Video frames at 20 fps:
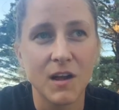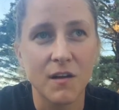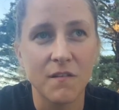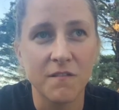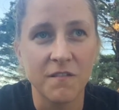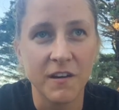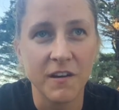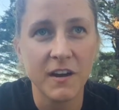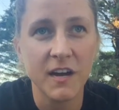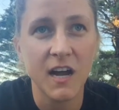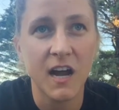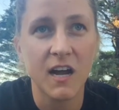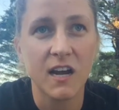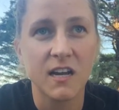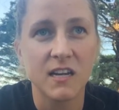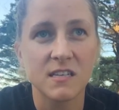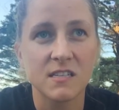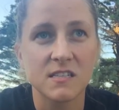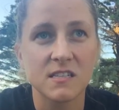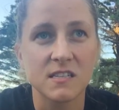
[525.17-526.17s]
very
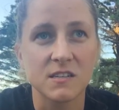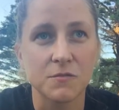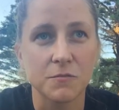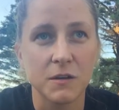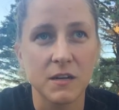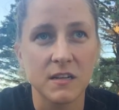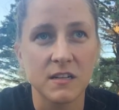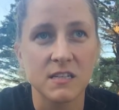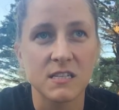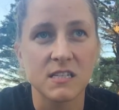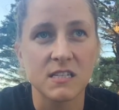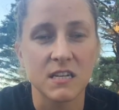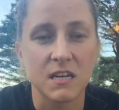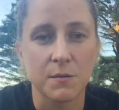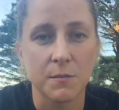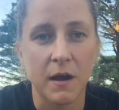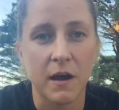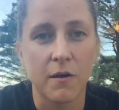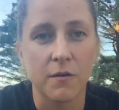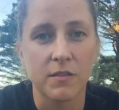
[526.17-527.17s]
honest and realistic
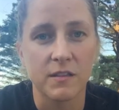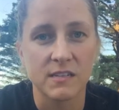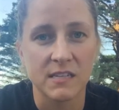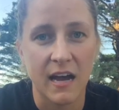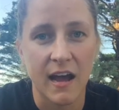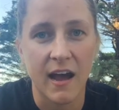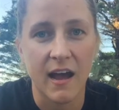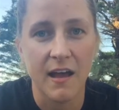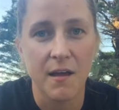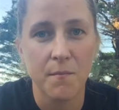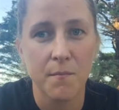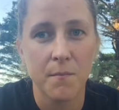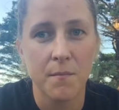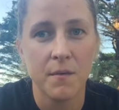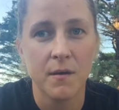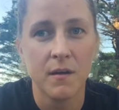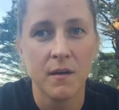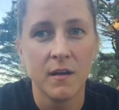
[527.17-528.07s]
about the time,